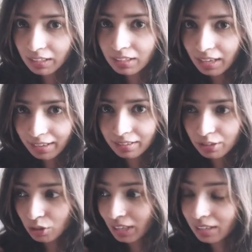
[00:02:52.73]
any kind
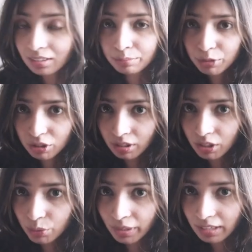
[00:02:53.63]
to get admission
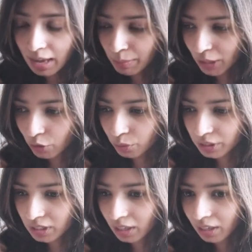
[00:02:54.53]
into an MA
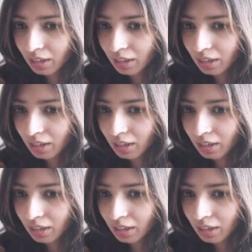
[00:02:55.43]
course.